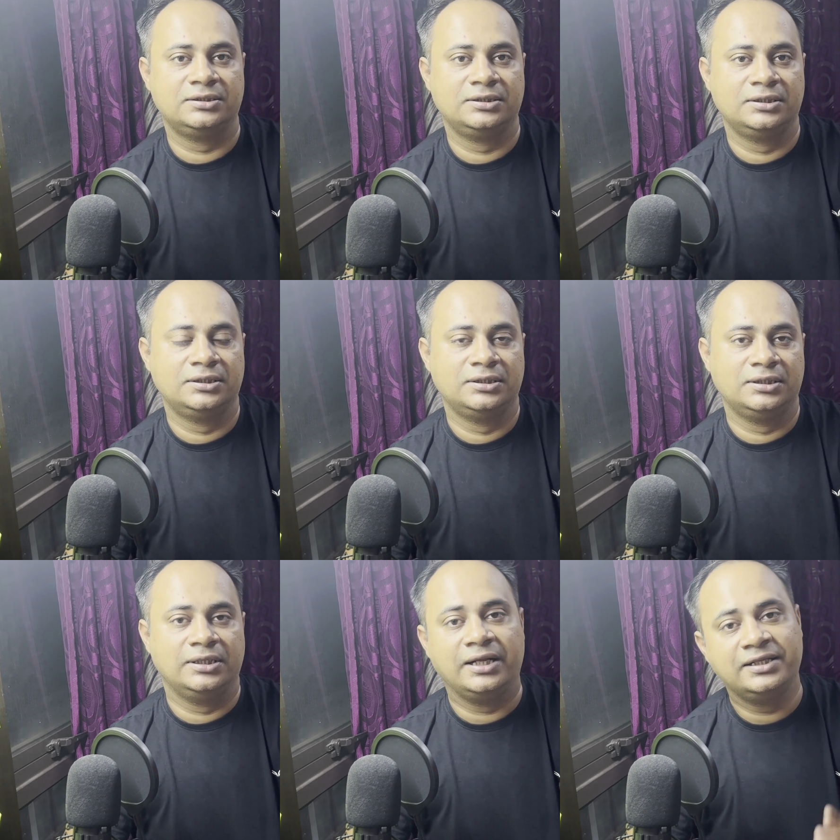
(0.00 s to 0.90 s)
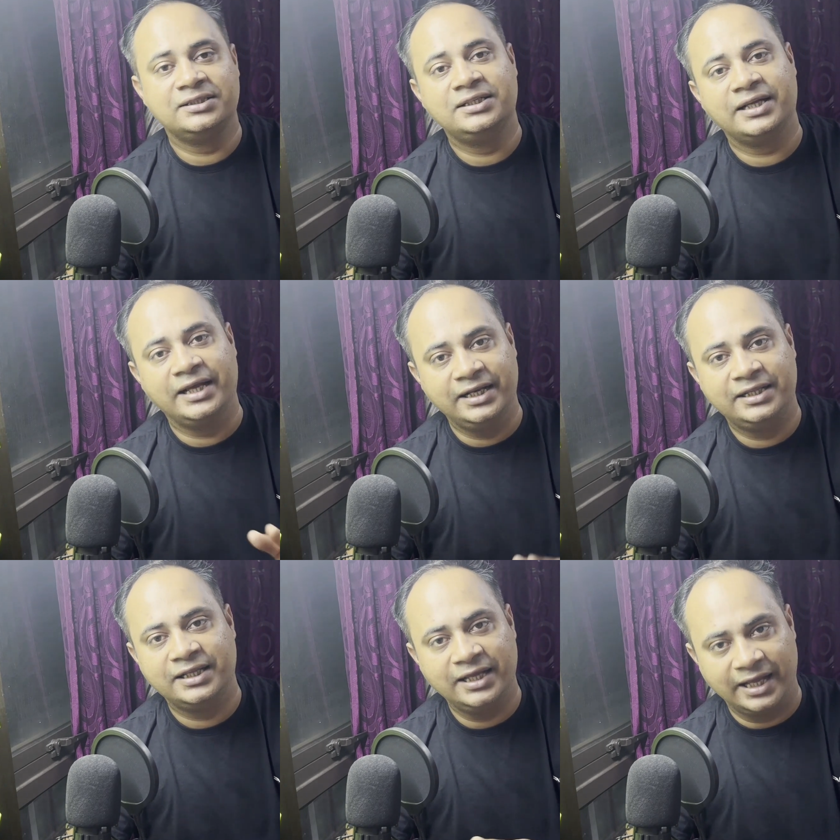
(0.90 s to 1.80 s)
There isn't anything
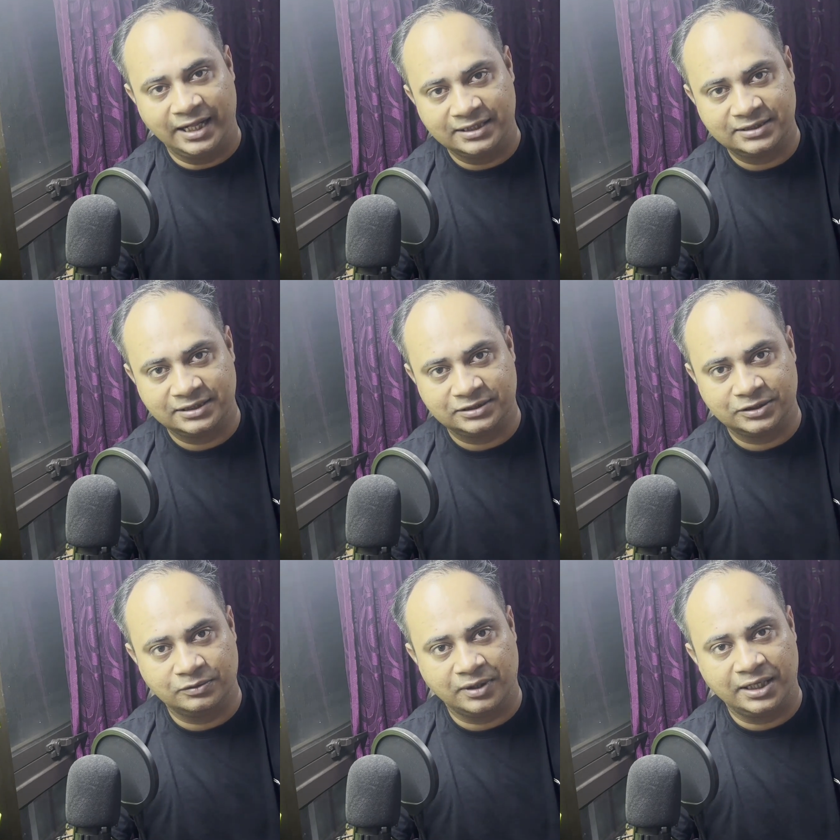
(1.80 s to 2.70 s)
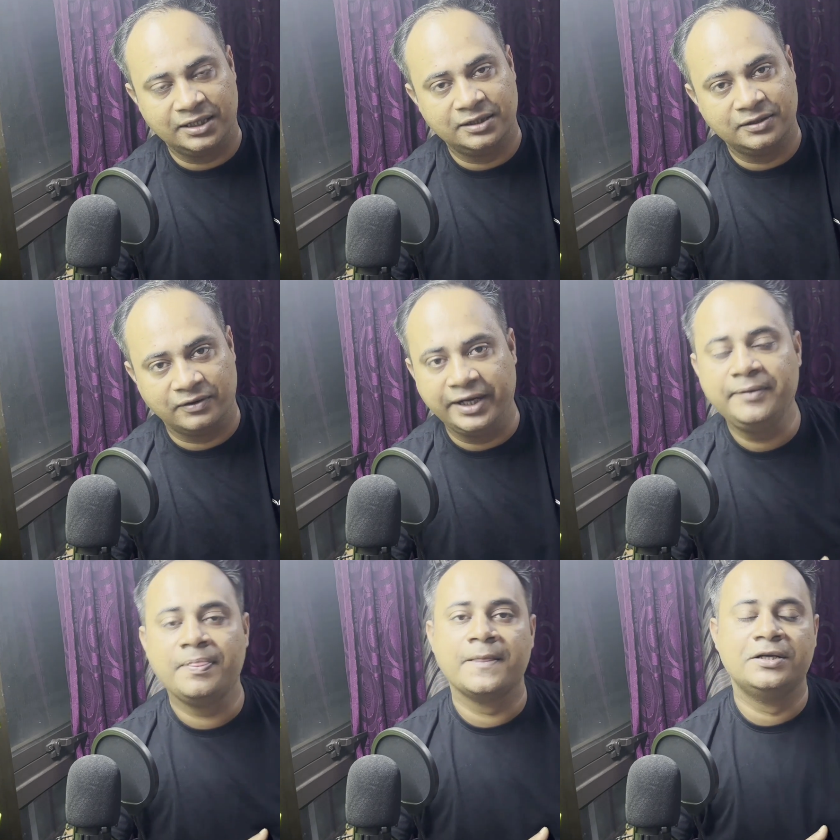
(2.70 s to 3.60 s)
else it's required, right?
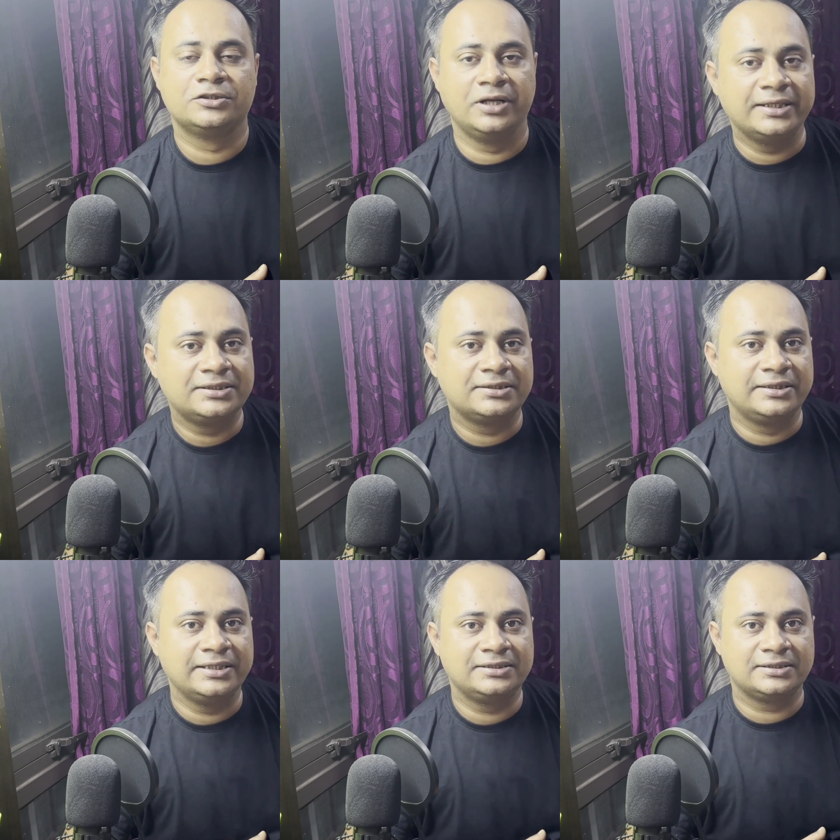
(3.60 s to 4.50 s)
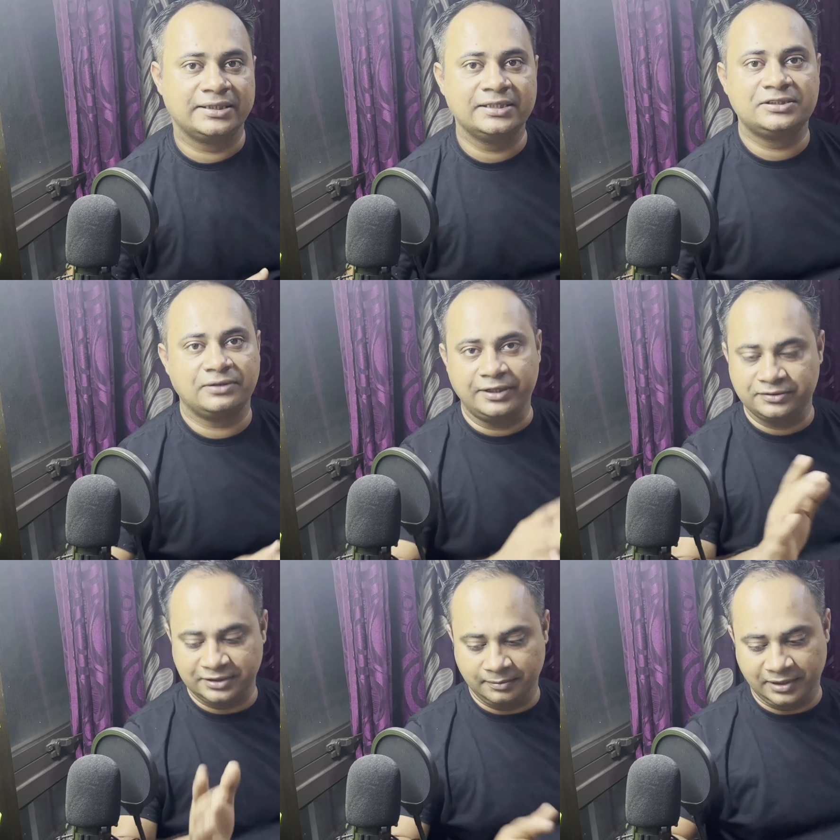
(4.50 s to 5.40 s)
So let's try to
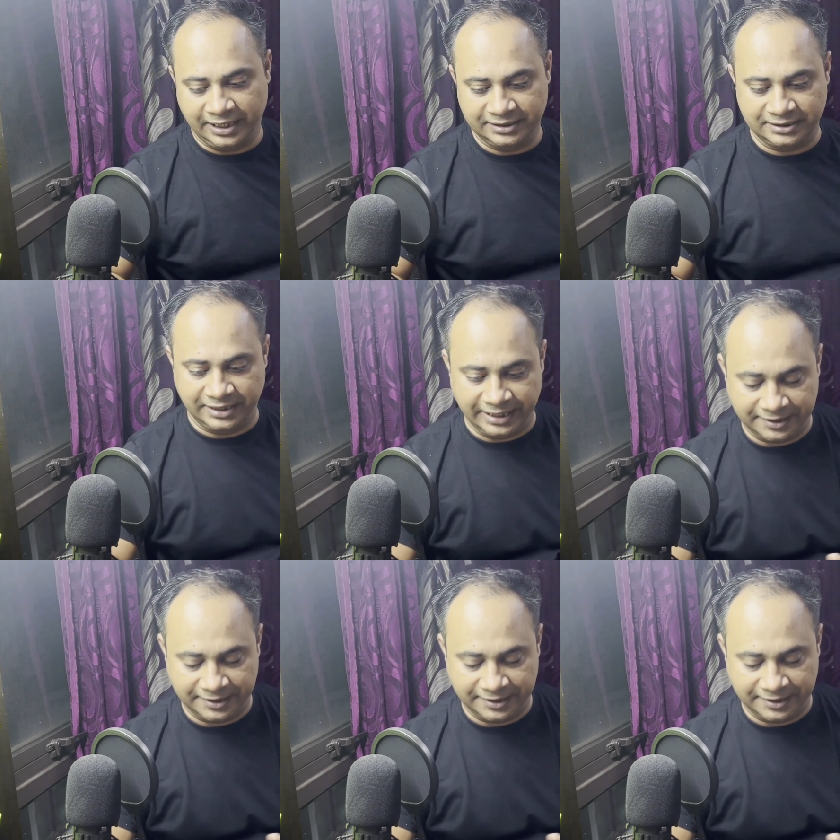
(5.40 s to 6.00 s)
summarize again.